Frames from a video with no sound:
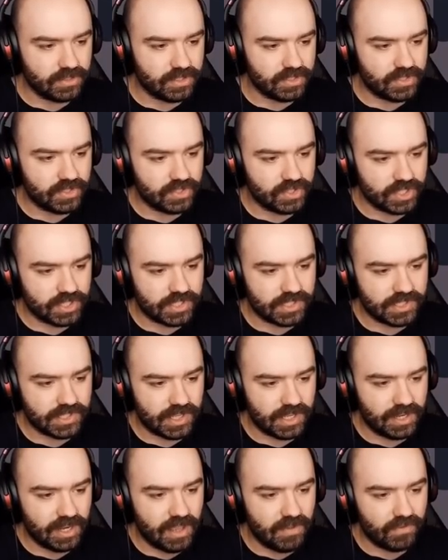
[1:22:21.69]
This suggests
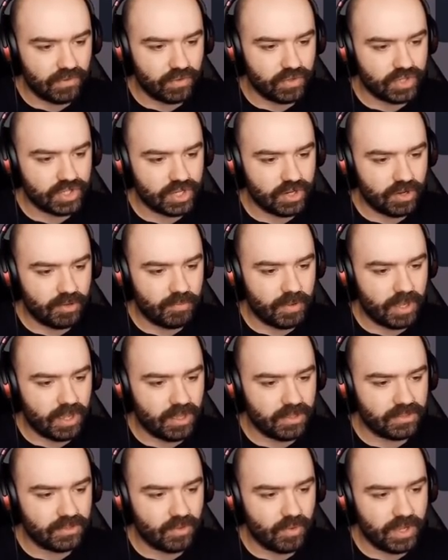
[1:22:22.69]
an evolutionary
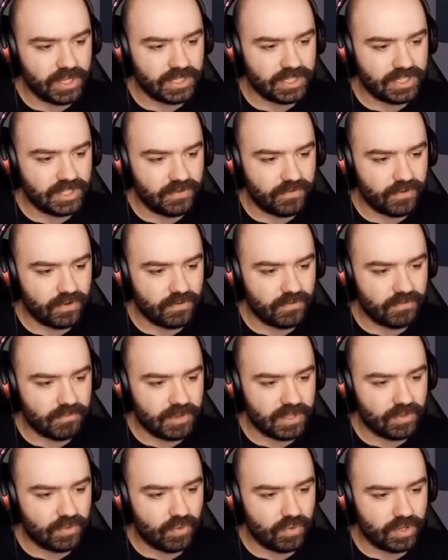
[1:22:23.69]
path quite different from
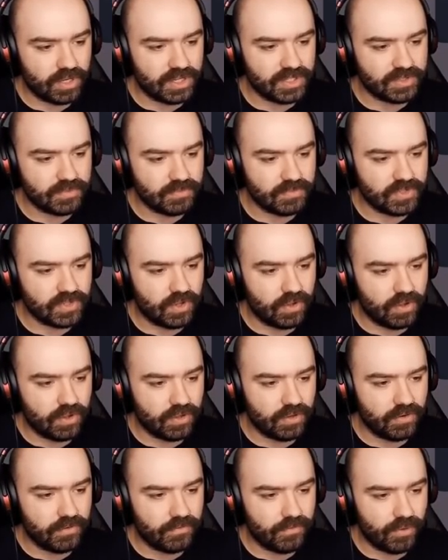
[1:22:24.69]
other organisms
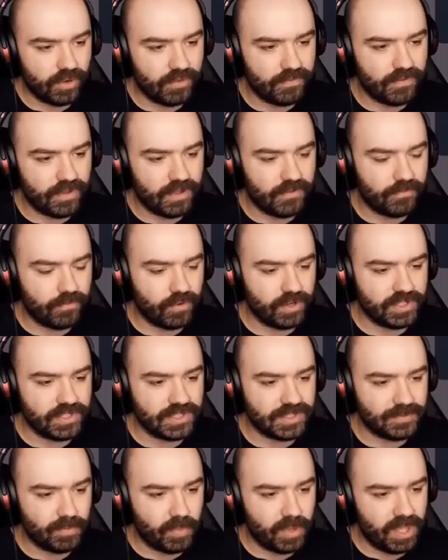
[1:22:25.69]
on
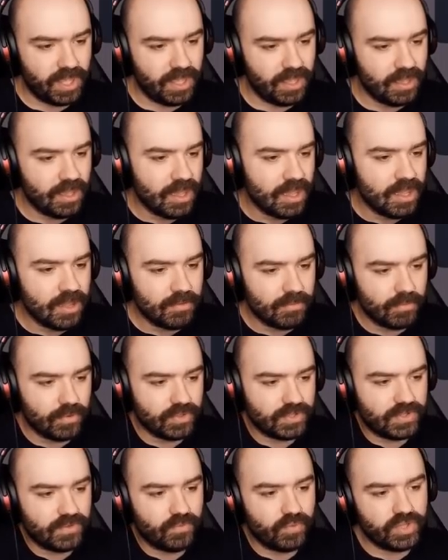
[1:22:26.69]
4546b,
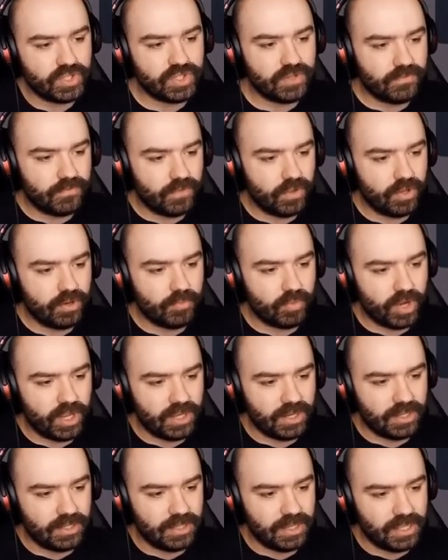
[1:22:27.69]
most of which are
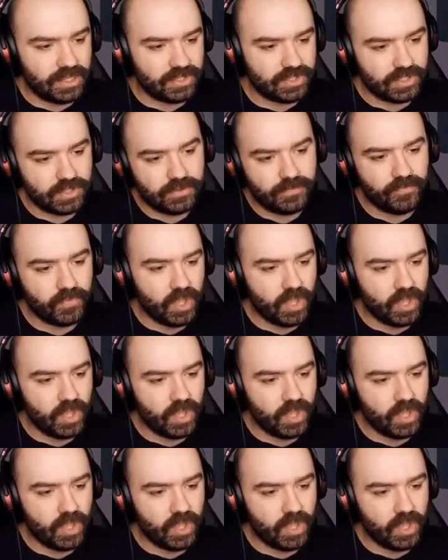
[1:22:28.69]
vertebrate in nature.